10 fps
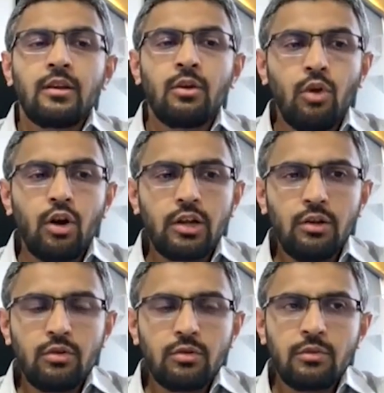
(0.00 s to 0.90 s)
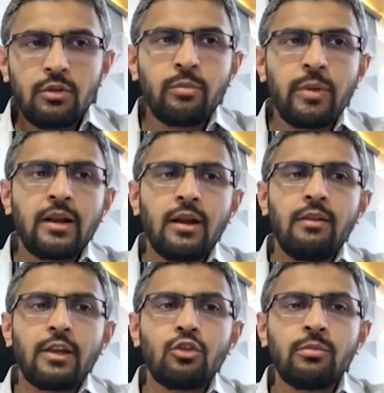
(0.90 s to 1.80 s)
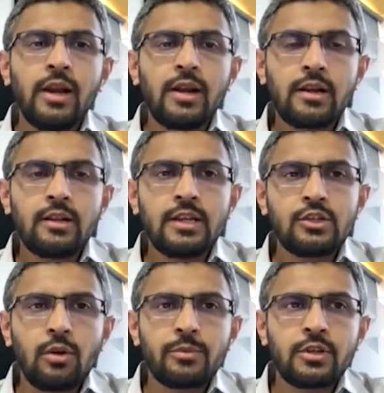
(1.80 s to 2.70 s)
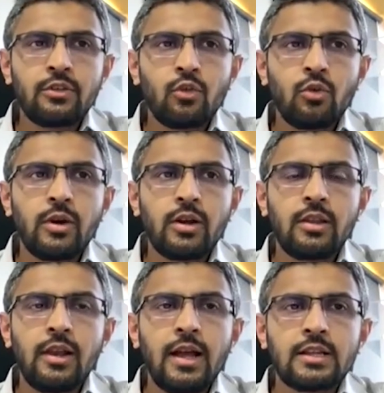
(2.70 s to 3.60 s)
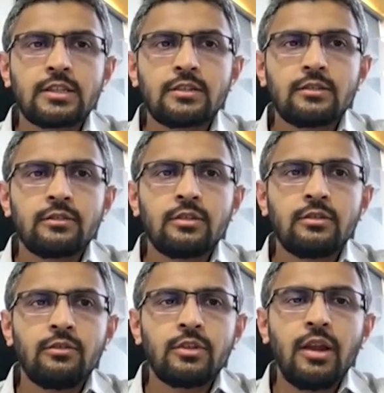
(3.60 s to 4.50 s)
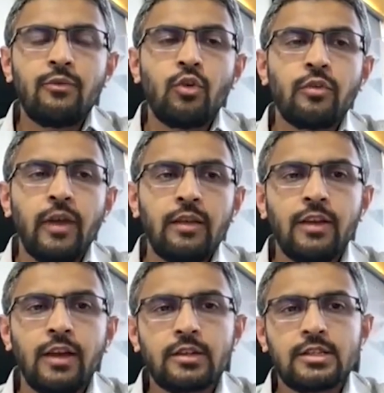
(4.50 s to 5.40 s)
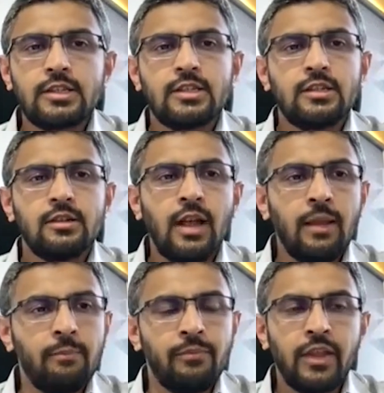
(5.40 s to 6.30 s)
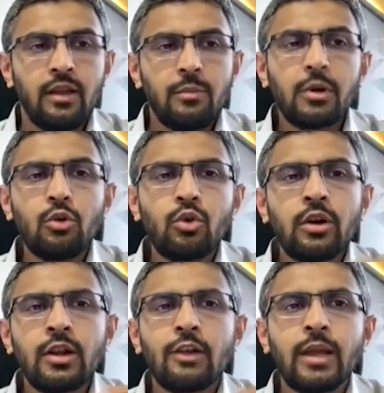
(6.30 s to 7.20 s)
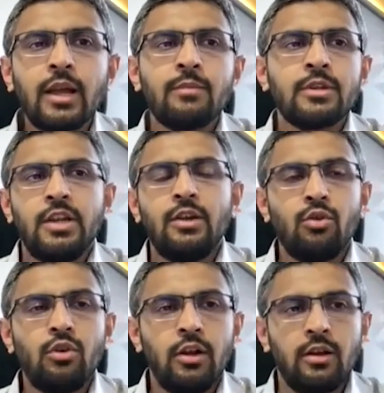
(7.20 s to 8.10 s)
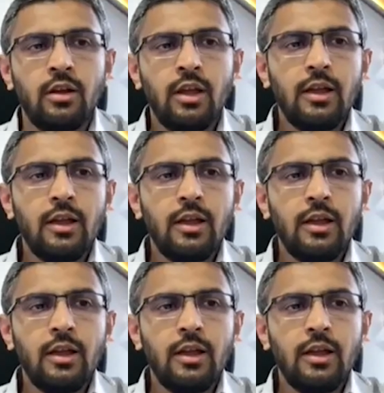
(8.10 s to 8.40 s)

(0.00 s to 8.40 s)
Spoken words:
Now, what you might have accumulated these options over the last 3, 4, 5 years time, but you wouldn't have become a shareholder.